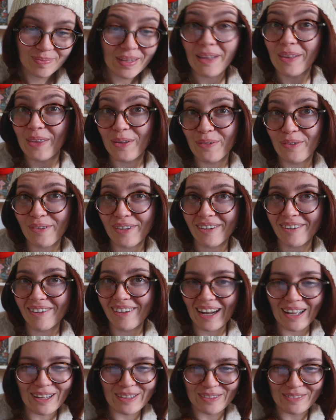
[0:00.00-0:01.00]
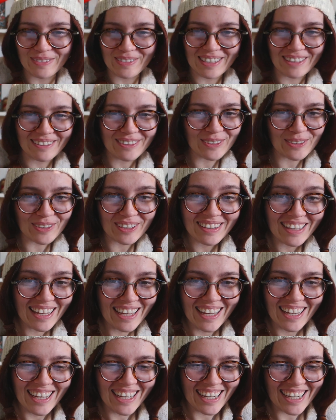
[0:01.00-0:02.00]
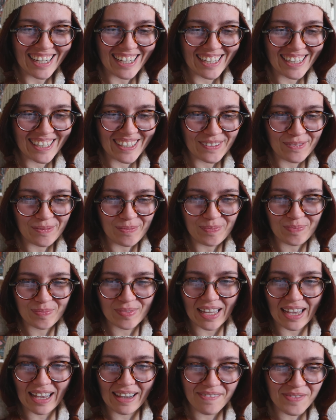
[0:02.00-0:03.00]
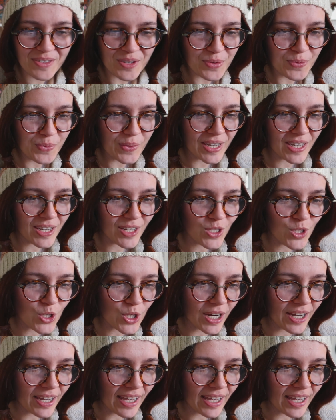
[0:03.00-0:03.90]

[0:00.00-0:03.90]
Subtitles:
You'll figure it out if you download it. After which I